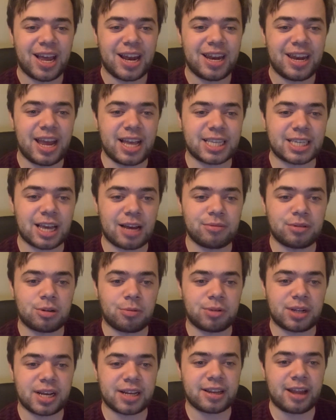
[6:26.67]
Next game to
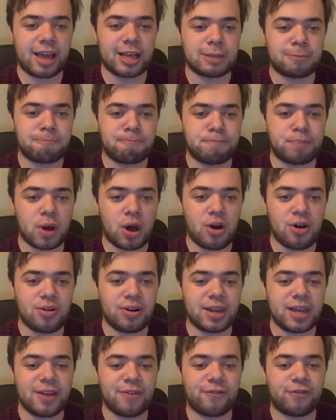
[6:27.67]
predict is
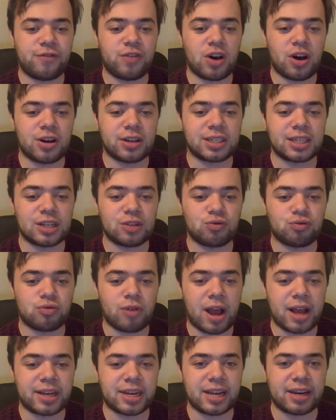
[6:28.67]
Burnley versus
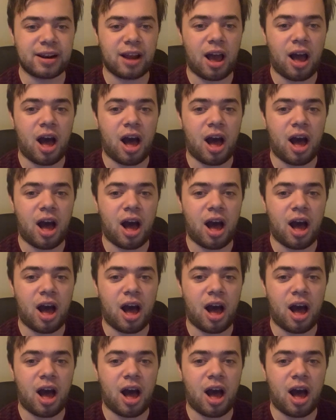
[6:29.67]
Reading.